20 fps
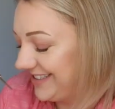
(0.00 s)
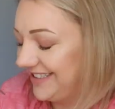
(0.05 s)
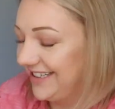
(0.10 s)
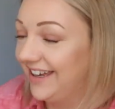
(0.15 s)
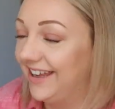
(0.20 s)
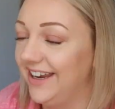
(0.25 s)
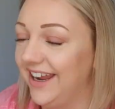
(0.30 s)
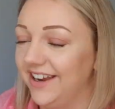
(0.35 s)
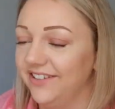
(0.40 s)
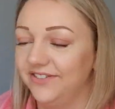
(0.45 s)

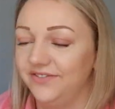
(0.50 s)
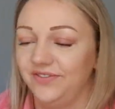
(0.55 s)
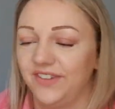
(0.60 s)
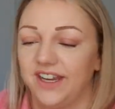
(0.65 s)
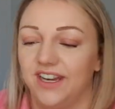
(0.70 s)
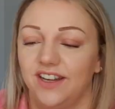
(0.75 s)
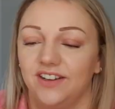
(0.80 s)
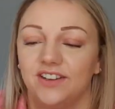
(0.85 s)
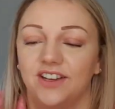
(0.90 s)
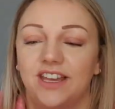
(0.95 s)
I know.
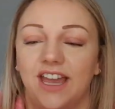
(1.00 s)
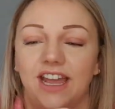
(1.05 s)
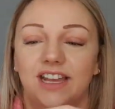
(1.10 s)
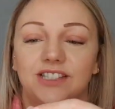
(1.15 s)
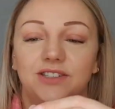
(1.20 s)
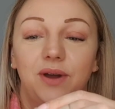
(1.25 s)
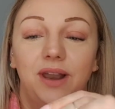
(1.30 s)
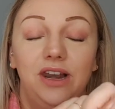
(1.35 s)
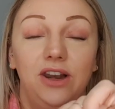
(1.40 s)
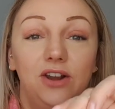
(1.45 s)
Okay,
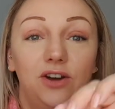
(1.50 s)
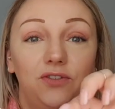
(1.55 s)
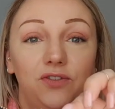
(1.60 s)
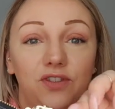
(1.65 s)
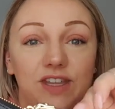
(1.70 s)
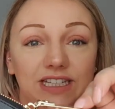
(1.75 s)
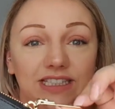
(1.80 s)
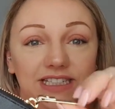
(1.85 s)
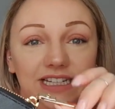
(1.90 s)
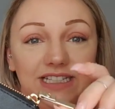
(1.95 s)
so I love
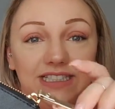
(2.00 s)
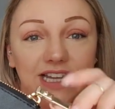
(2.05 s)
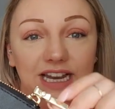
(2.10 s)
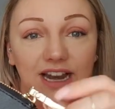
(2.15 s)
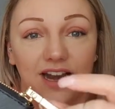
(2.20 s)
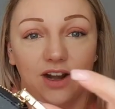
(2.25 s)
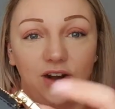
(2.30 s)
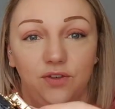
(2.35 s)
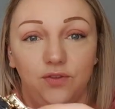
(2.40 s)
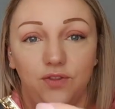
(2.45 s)
this detail.
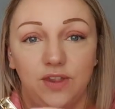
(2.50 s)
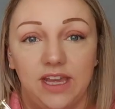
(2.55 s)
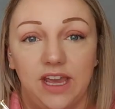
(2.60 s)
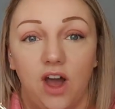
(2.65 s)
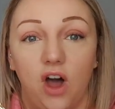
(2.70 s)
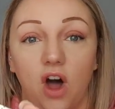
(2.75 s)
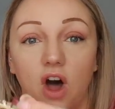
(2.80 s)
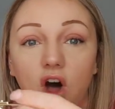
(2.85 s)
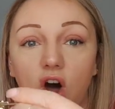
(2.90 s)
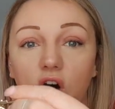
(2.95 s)
I love the
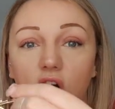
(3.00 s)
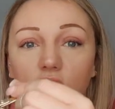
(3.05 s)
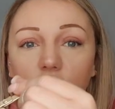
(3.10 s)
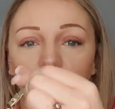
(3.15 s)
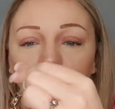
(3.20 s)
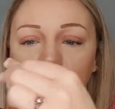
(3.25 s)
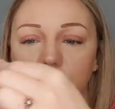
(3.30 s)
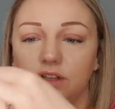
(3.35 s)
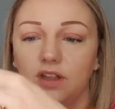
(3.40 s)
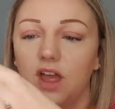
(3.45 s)

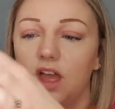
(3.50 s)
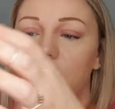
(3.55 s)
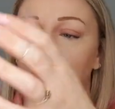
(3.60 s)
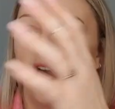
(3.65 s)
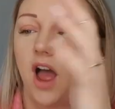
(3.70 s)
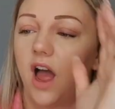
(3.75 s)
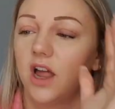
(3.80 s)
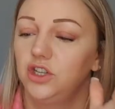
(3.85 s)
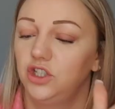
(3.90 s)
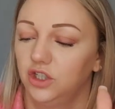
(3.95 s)
hard.
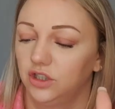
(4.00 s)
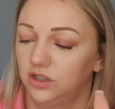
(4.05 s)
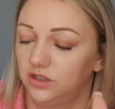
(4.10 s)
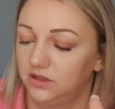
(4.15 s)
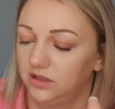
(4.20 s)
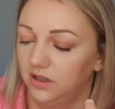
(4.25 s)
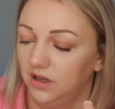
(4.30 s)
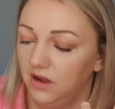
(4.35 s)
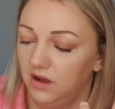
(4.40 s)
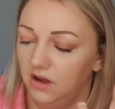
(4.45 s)
I
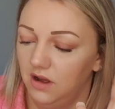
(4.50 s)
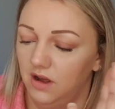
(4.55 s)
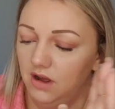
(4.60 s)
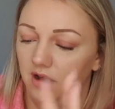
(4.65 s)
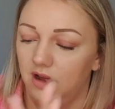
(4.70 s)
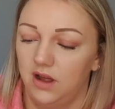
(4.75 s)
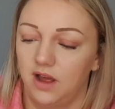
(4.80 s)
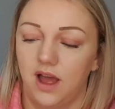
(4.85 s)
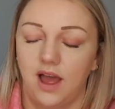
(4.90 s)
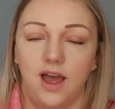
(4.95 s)

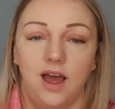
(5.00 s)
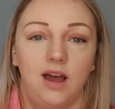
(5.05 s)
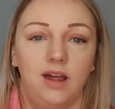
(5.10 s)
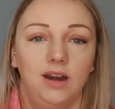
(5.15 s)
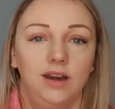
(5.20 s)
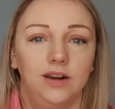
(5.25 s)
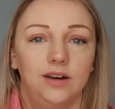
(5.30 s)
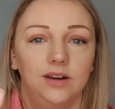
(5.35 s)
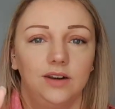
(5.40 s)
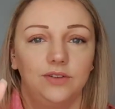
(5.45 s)

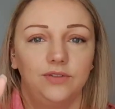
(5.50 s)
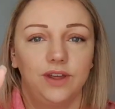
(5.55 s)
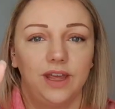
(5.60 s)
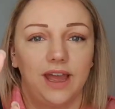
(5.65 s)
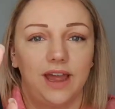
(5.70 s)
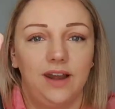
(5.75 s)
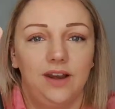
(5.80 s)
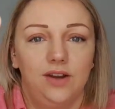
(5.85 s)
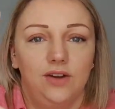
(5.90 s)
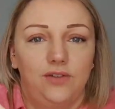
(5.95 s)
love it.
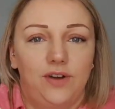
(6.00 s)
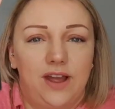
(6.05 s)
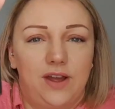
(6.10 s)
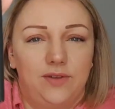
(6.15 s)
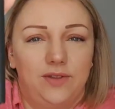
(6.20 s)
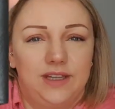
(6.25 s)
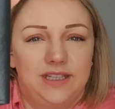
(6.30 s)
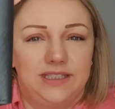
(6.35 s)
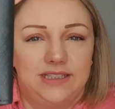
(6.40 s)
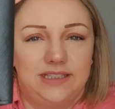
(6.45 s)
I love how
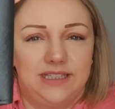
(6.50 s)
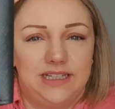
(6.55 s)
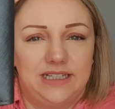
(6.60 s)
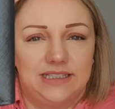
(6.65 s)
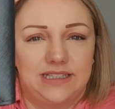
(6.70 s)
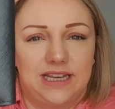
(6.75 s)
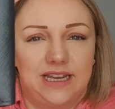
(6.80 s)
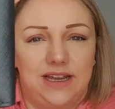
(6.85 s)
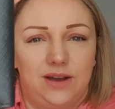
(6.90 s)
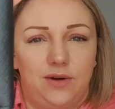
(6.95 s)
this
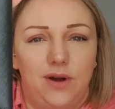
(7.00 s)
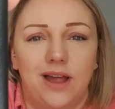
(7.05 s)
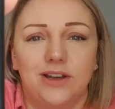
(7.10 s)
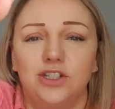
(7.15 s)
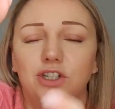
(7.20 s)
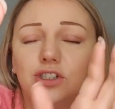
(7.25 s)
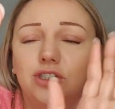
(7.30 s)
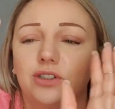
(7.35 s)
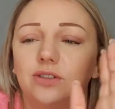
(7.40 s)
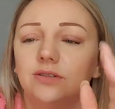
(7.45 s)
sticks out. Oh, I
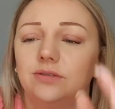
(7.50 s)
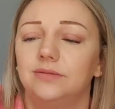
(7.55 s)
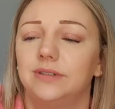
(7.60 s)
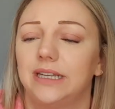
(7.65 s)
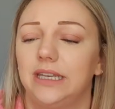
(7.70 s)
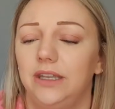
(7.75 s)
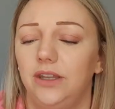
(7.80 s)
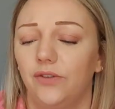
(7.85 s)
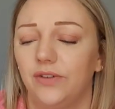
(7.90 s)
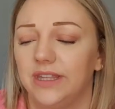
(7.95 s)

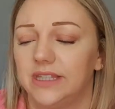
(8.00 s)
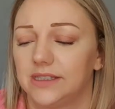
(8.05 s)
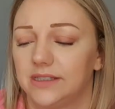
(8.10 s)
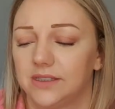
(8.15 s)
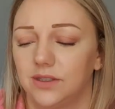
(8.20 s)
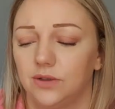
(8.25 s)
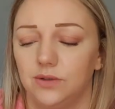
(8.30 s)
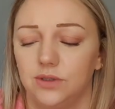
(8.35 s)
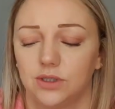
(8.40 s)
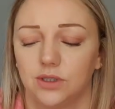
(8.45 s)
love it
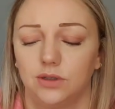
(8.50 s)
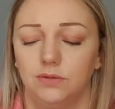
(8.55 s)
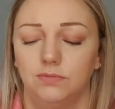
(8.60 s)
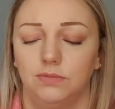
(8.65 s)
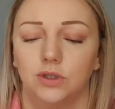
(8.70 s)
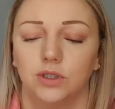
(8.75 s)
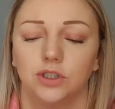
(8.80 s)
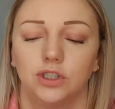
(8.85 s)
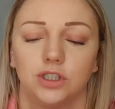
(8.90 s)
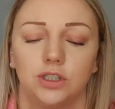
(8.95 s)
so, so
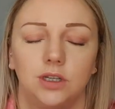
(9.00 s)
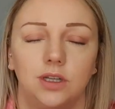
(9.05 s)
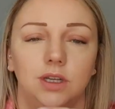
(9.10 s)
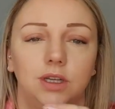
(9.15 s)
much.